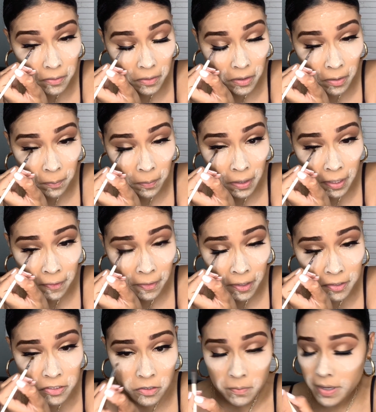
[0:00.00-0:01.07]
apply
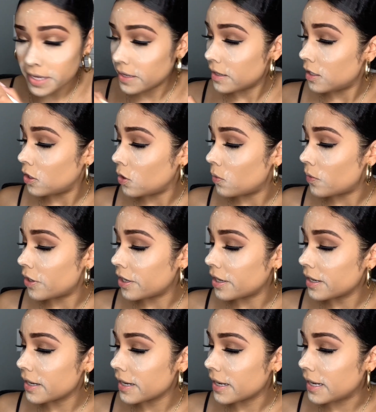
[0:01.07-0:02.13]
that to my lower
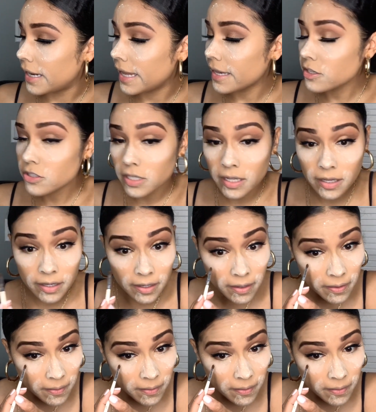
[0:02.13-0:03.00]
lash line.